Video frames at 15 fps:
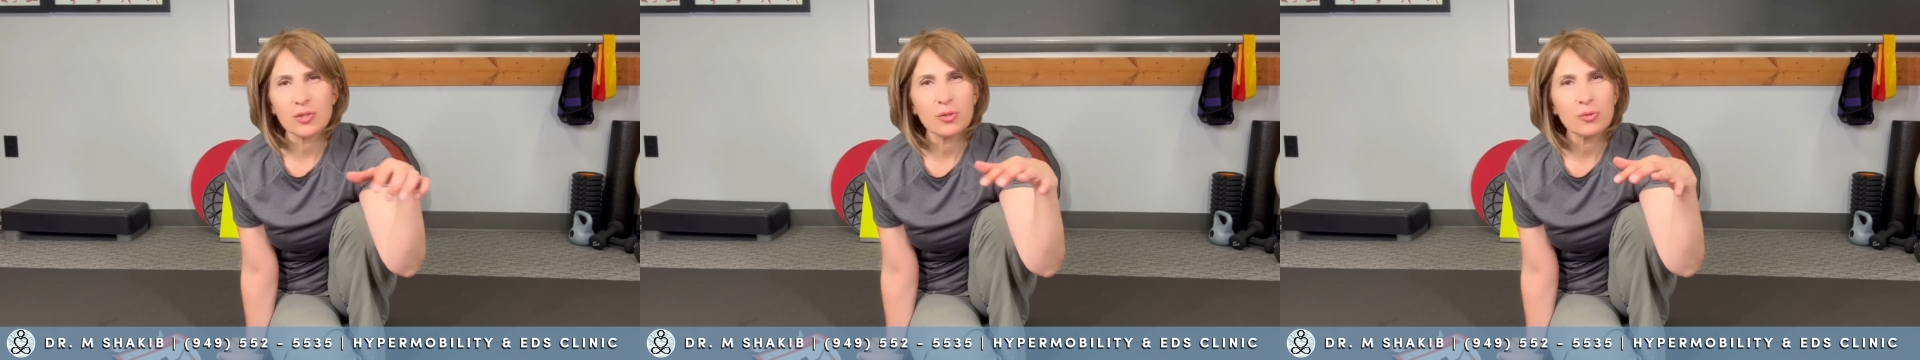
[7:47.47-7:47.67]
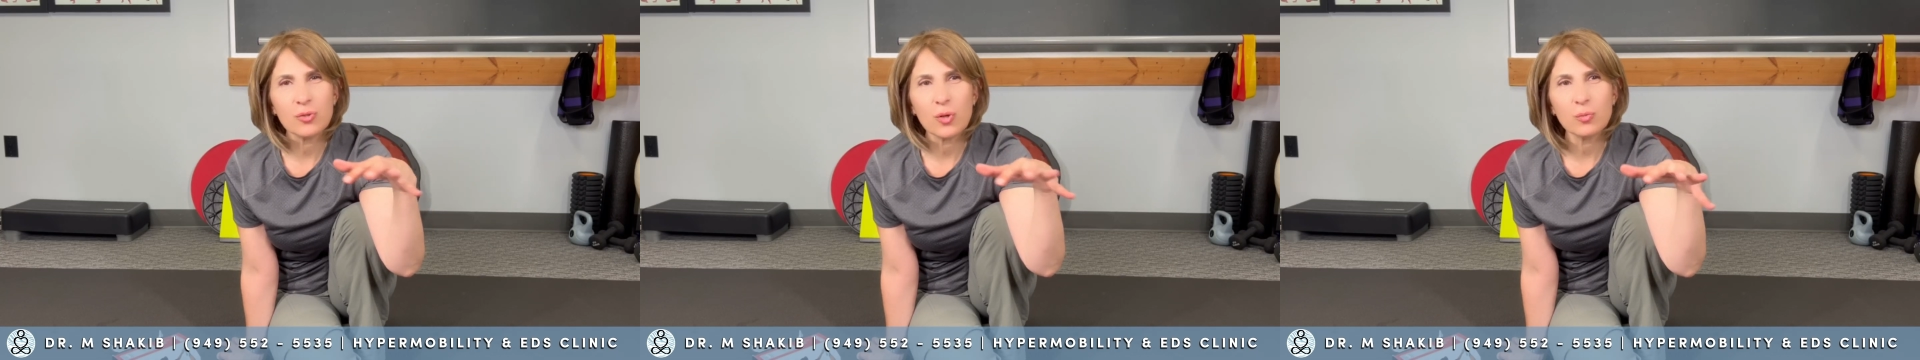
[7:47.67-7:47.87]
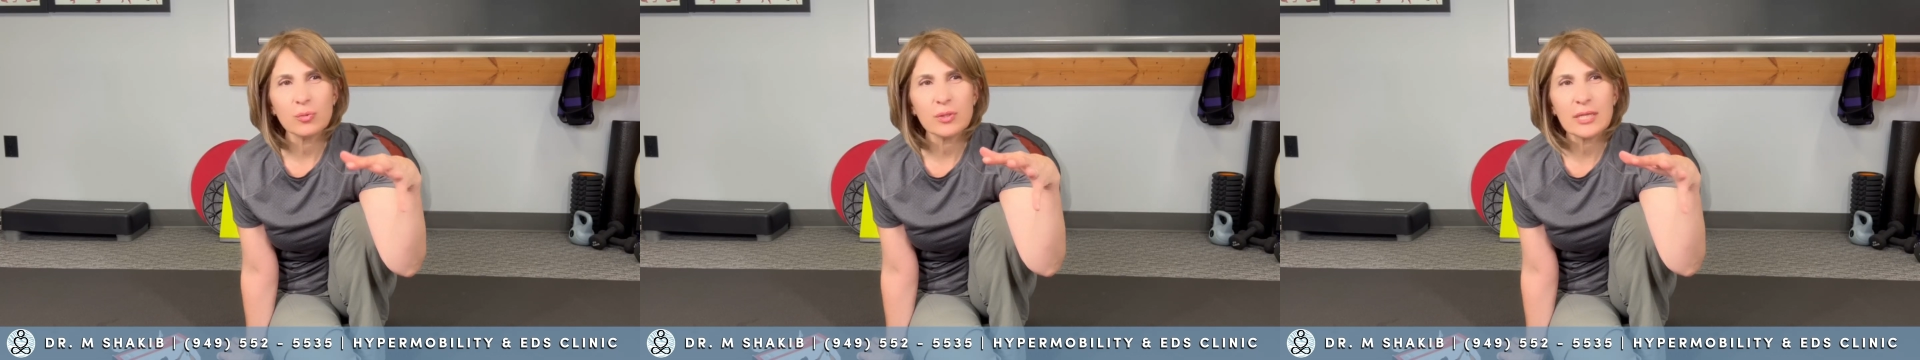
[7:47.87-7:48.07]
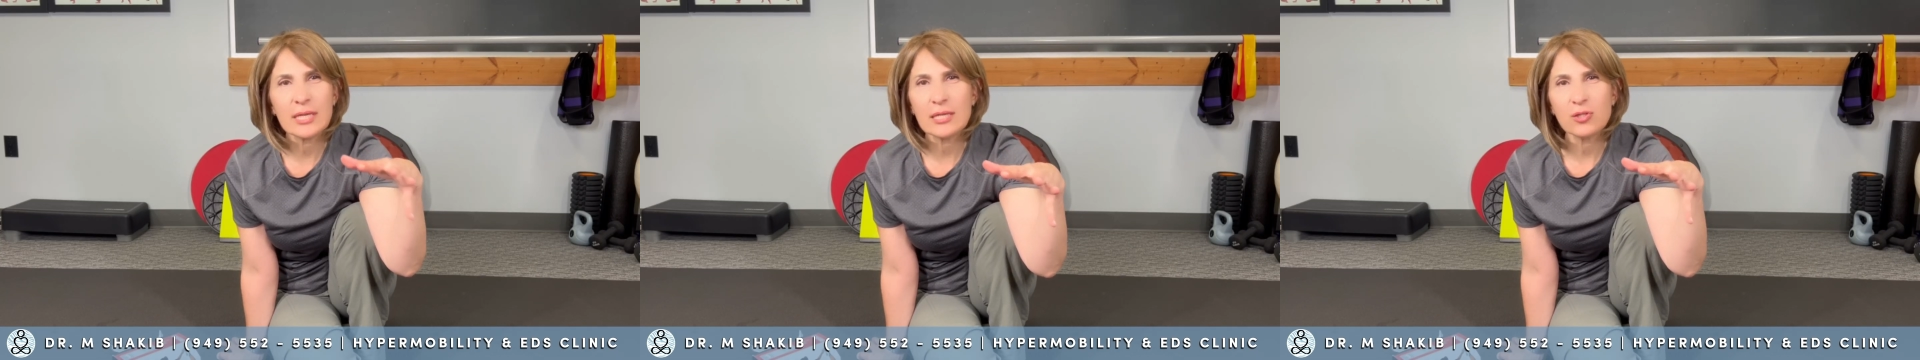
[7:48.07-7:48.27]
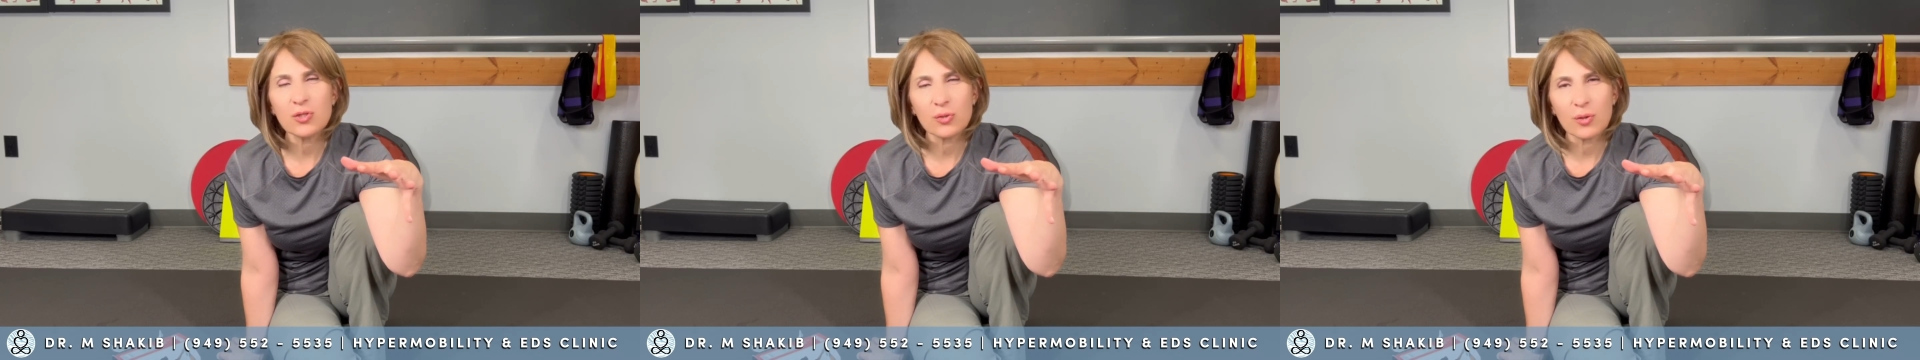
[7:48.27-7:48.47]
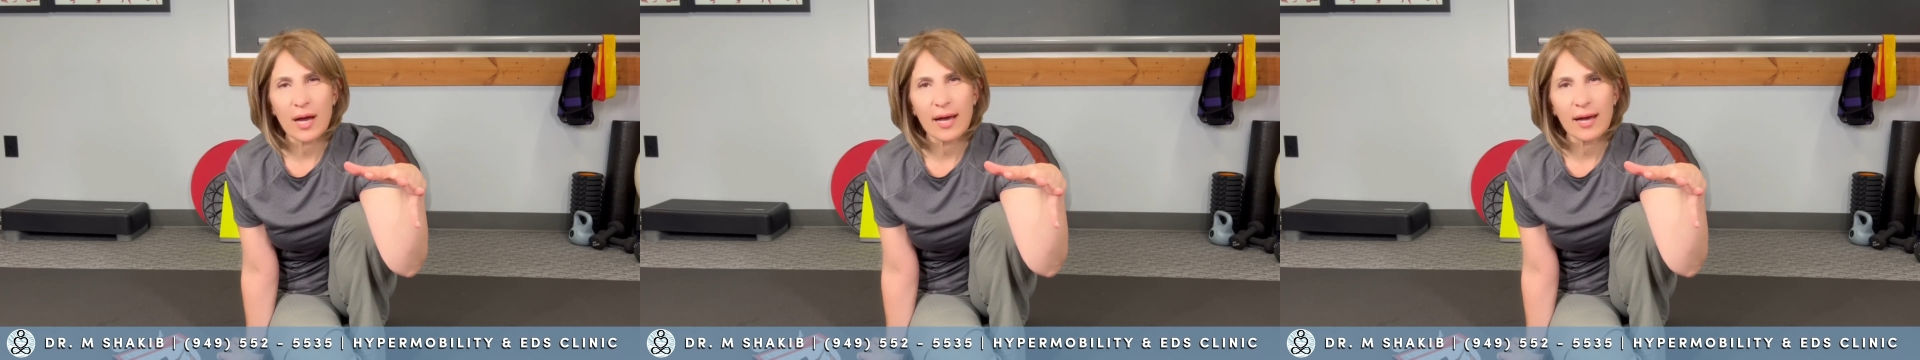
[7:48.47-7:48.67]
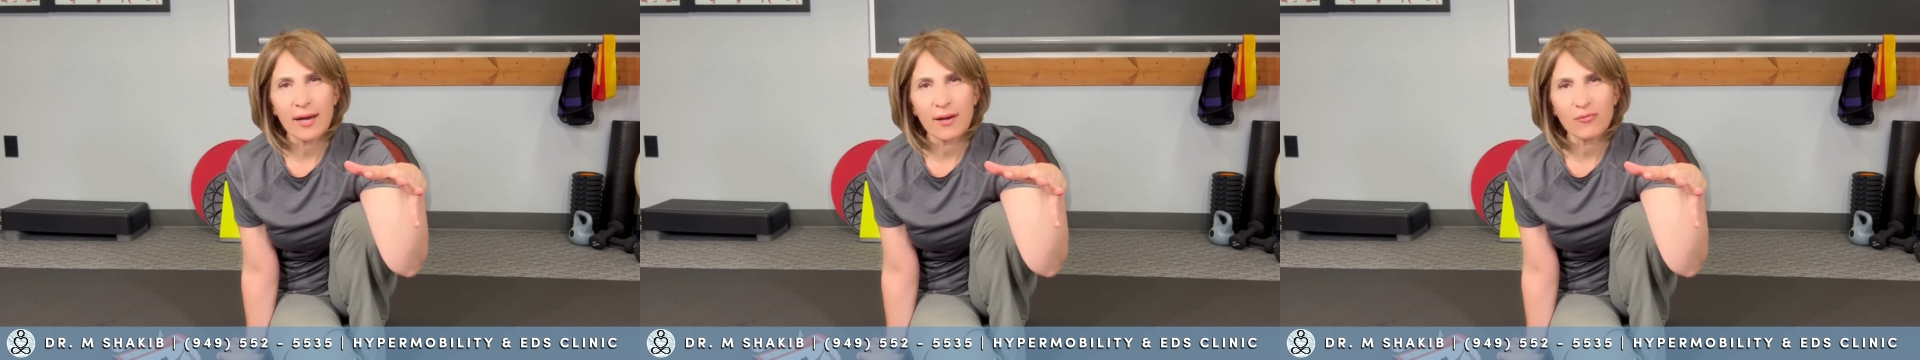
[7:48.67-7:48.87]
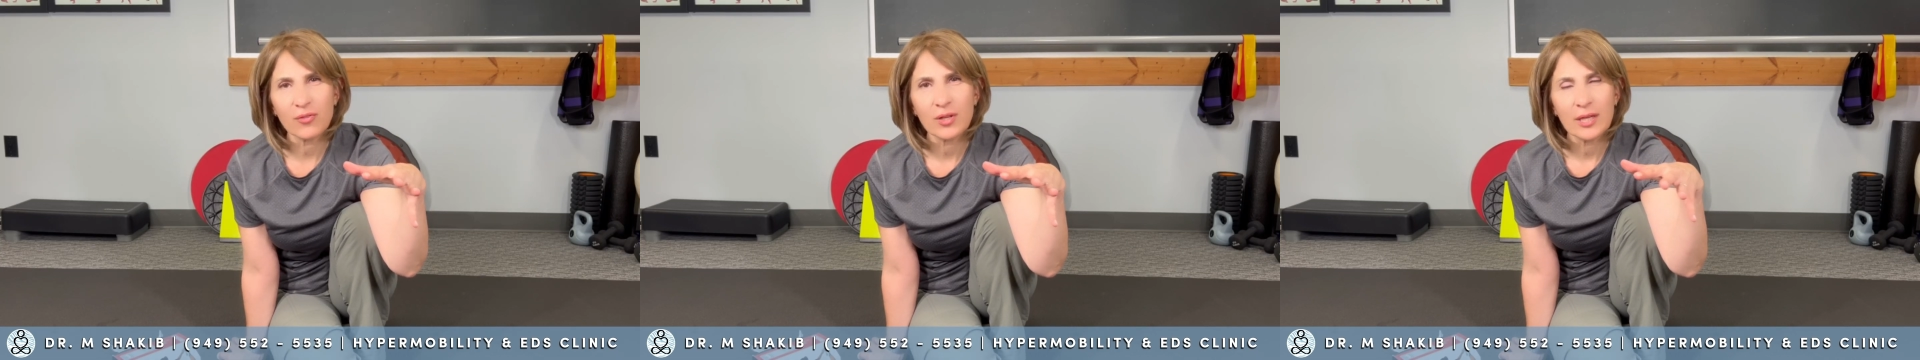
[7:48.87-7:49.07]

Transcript: You don't need to have